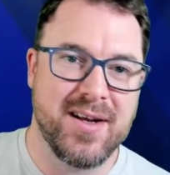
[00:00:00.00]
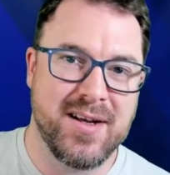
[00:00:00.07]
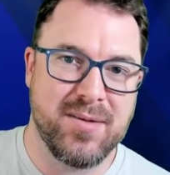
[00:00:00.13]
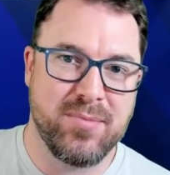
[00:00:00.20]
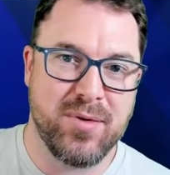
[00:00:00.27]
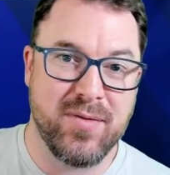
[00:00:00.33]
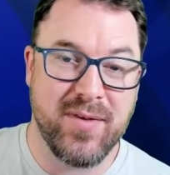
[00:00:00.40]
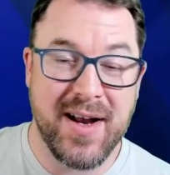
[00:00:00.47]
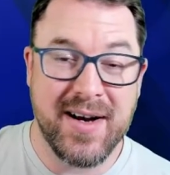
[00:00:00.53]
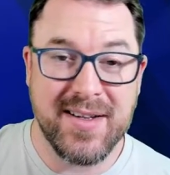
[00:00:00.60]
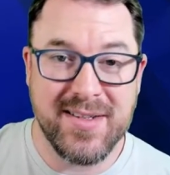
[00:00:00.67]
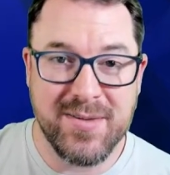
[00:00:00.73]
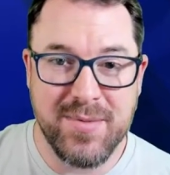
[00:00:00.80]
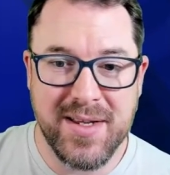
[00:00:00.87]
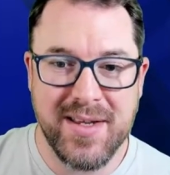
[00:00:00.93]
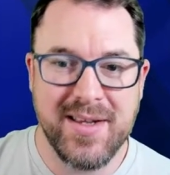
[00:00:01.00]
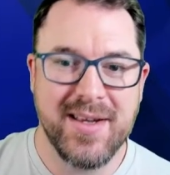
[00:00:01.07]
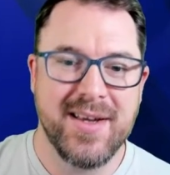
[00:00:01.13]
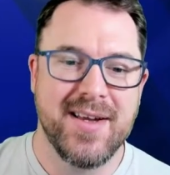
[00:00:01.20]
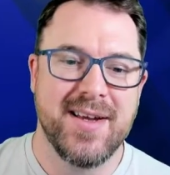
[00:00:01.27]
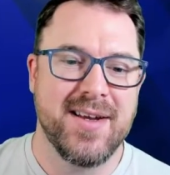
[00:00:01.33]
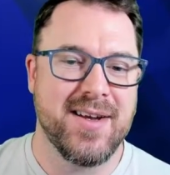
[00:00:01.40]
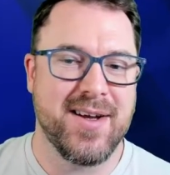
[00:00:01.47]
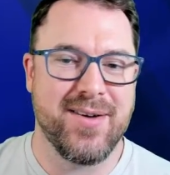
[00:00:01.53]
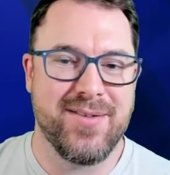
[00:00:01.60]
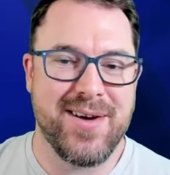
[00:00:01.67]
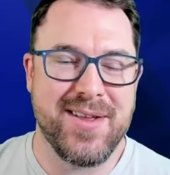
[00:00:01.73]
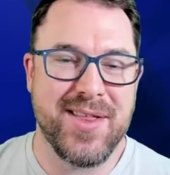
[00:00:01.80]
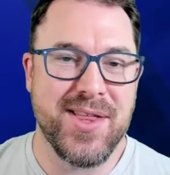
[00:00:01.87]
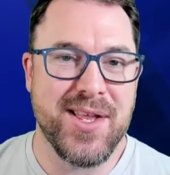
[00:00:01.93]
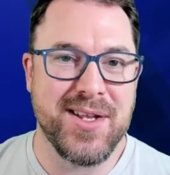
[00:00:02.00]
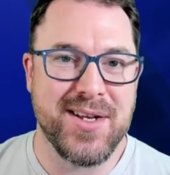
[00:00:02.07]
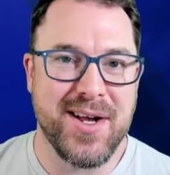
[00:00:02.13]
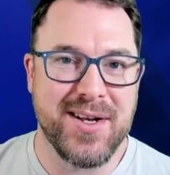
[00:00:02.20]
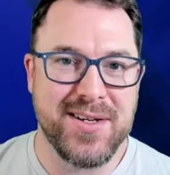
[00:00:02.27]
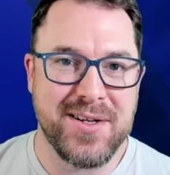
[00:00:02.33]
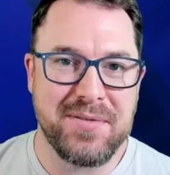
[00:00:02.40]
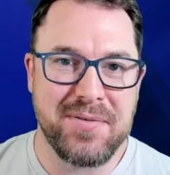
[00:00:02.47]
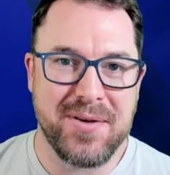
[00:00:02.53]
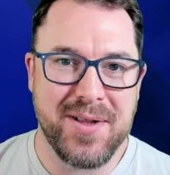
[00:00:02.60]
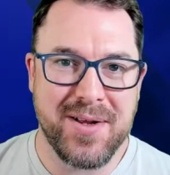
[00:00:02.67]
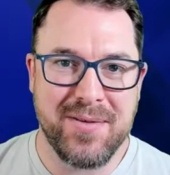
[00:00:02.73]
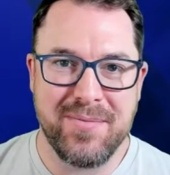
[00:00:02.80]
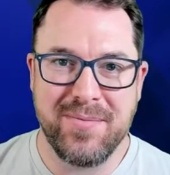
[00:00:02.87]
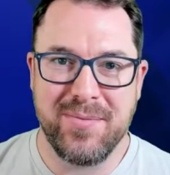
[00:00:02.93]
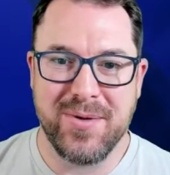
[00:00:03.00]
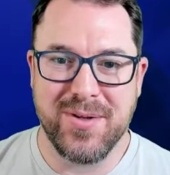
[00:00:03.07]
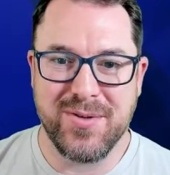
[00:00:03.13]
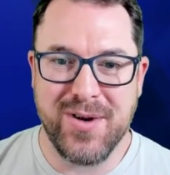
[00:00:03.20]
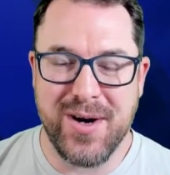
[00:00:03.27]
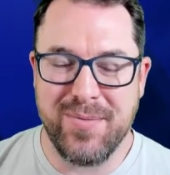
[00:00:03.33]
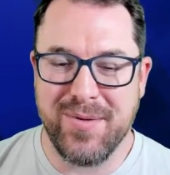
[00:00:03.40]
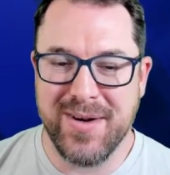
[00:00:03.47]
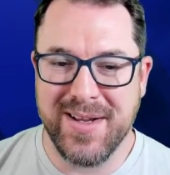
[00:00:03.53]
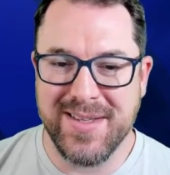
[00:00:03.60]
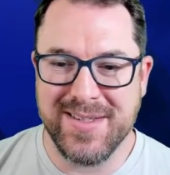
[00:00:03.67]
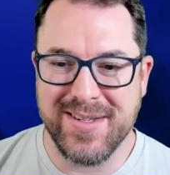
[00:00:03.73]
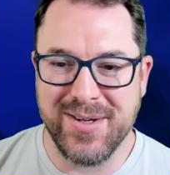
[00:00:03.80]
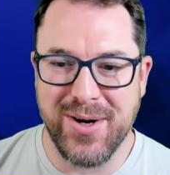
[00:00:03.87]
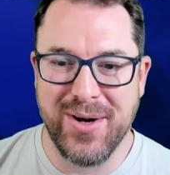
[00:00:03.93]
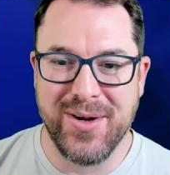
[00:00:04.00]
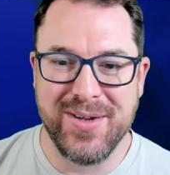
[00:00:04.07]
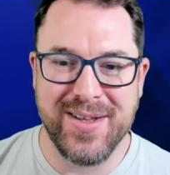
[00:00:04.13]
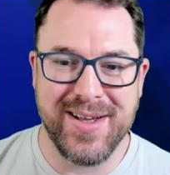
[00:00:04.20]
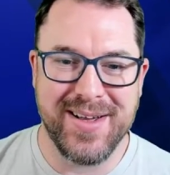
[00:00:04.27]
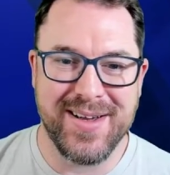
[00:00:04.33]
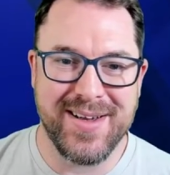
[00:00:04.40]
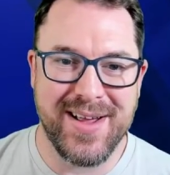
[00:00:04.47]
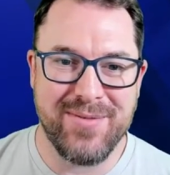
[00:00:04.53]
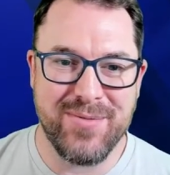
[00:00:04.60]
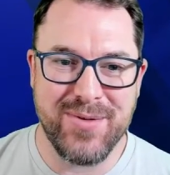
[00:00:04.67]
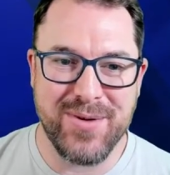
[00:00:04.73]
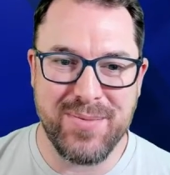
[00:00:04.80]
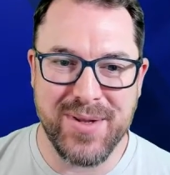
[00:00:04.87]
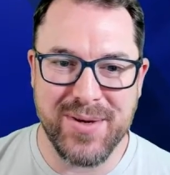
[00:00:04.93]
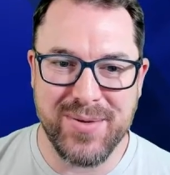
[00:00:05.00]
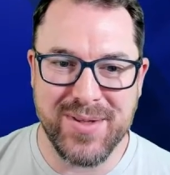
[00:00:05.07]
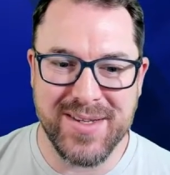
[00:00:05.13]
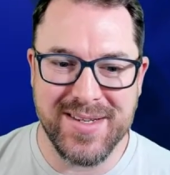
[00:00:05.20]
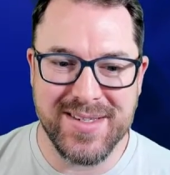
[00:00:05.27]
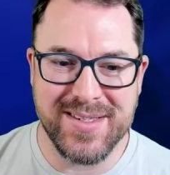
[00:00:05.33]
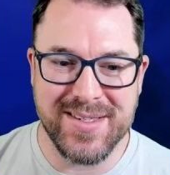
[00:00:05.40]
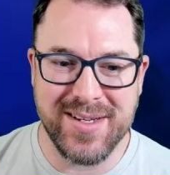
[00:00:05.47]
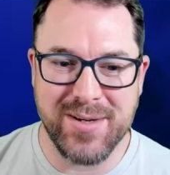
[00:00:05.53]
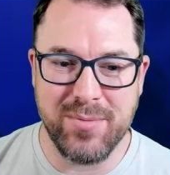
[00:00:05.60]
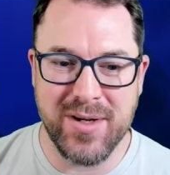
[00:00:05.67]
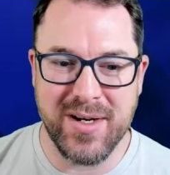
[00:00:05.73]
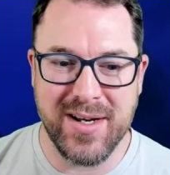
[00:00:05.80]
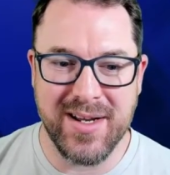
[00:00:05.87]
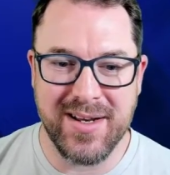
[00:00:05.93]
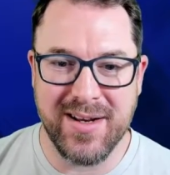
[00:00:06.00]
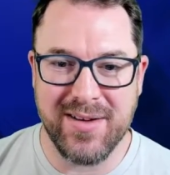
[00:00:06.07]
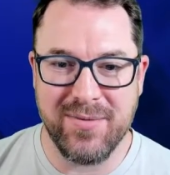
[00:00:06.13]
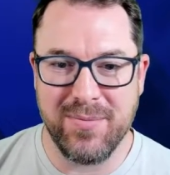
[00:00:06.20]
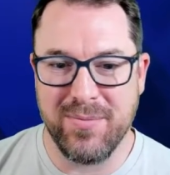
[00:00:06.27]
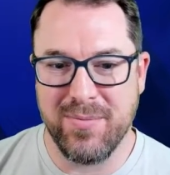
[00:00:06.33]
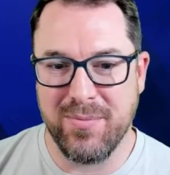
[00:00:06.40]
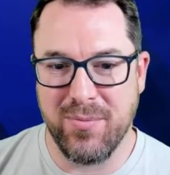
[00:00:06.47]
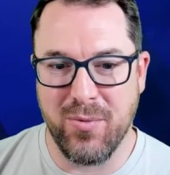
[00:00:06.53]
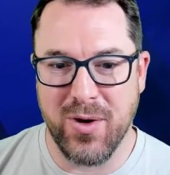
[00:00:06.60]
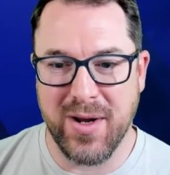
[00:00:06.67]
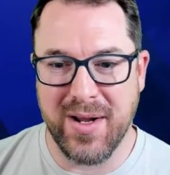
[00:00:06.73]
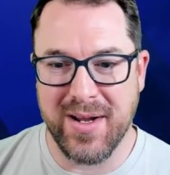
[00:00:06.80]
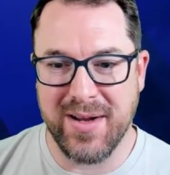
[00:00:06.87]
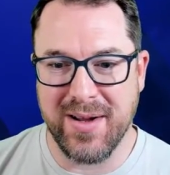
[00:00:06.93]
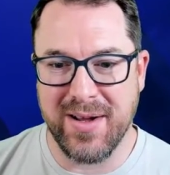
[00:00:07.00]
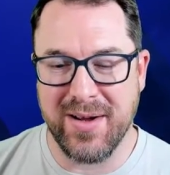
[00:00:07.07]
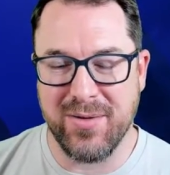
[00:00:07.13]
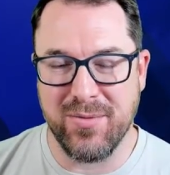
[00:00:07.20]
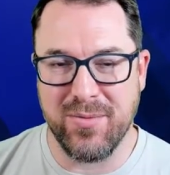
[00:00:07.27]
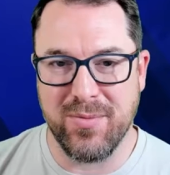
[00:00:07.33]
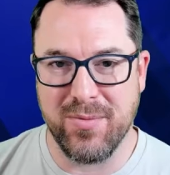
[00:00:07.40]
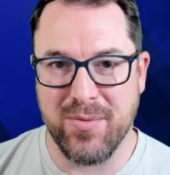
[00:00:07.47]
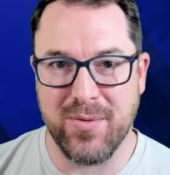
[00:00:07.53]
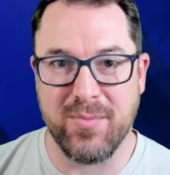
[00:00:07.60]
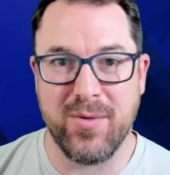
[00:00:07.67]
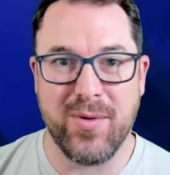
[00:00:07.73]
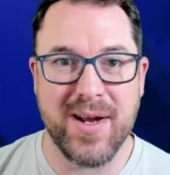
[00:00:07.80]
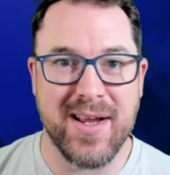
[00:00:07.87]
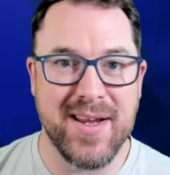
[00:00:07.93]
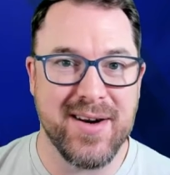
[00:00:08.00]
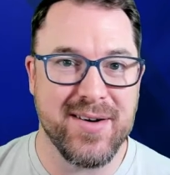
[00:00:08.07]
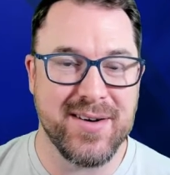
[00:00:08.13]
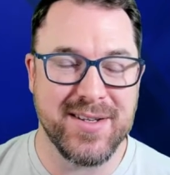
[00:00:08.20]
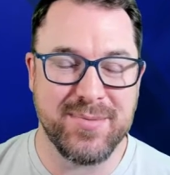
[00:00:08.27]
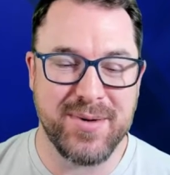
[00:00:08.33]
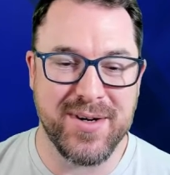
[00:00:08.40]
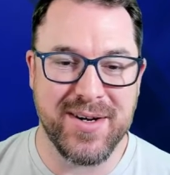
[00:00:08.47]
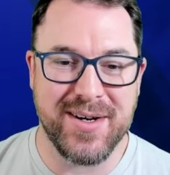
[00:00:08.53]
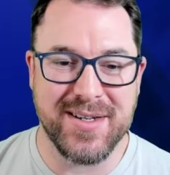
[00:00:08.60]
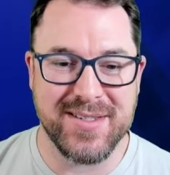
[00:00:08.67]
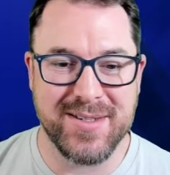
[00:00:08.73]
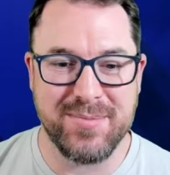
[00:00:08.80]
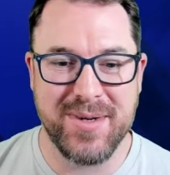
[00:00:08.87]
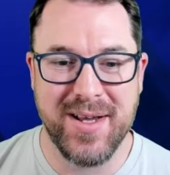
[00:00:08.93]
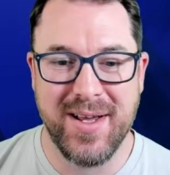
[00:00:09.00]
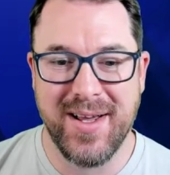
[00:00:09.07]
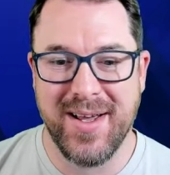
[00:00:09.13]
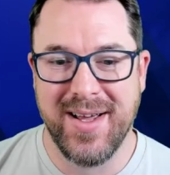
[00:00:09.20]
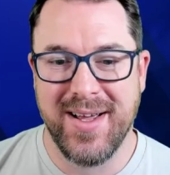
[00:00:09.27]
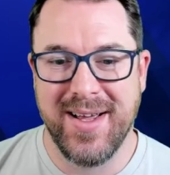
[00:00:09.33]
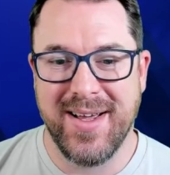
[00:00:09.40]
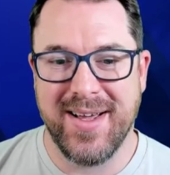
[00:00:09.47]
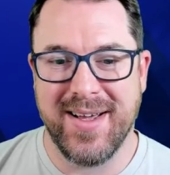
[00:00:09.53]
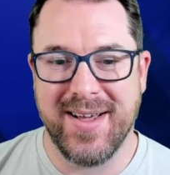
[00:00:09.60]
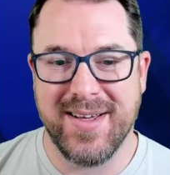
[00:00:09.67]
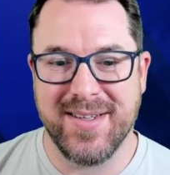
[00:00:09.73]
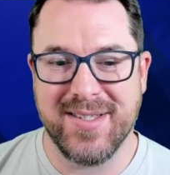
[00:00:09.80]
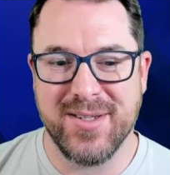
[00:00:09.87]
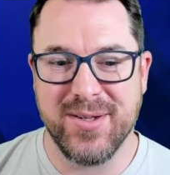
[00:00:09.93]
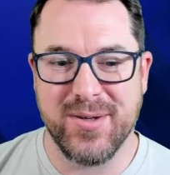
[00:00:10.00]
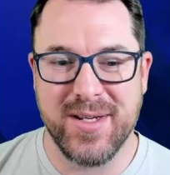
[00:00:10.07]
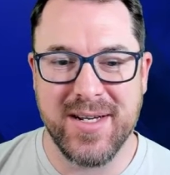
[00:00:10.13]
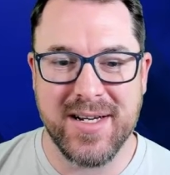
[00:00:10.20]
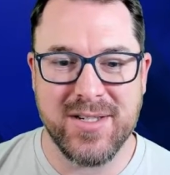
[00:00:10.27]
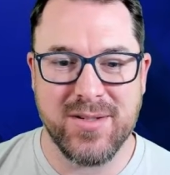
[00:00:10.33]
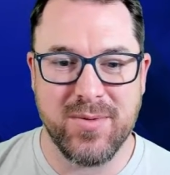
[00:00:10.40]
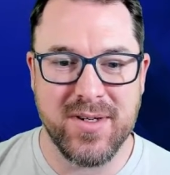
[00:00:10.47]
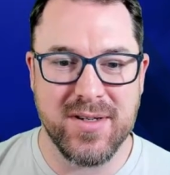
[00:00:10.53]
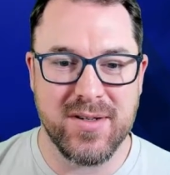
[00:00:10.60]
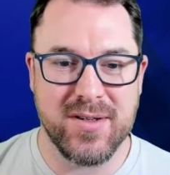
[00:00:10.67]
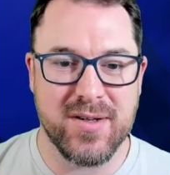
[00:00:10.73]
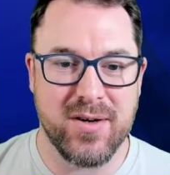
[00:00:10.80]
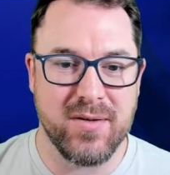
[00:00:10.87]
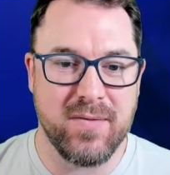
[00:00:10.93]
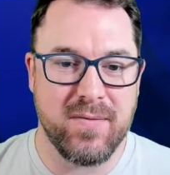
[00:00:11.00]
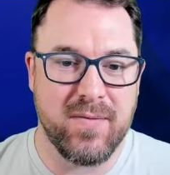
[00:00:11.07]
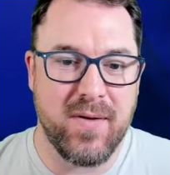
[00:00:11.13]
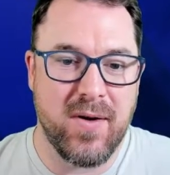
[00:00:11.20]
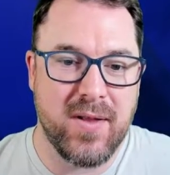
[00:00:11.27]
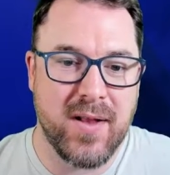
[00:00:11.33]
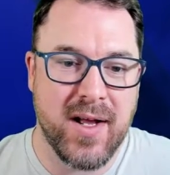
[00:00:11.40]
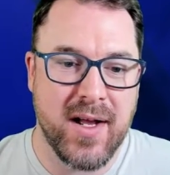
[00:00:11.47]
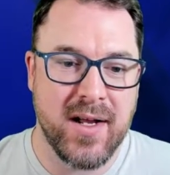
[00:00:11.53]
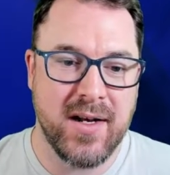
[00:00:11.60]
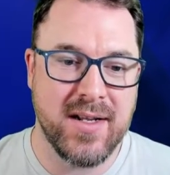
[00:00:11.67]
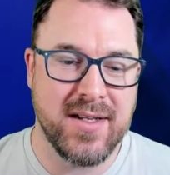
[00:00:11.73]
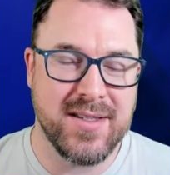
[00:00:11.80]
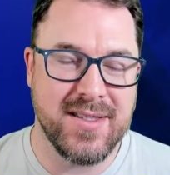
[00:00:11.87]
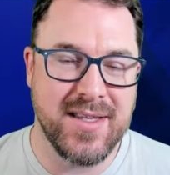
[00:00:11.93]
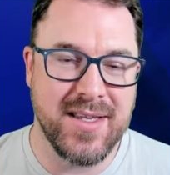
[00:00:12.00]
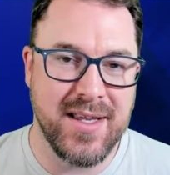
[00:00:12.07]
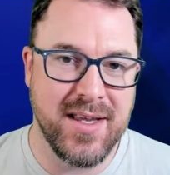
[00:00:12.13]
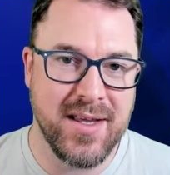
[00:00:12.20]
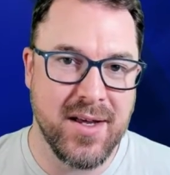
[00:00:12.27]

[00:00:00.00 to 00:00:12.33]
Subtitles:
provided to me rather than hunting for them with drop rates. So I haven't really played with this, but from what I hear, it's pretty awesome. So the next one is called Fault Line. It's the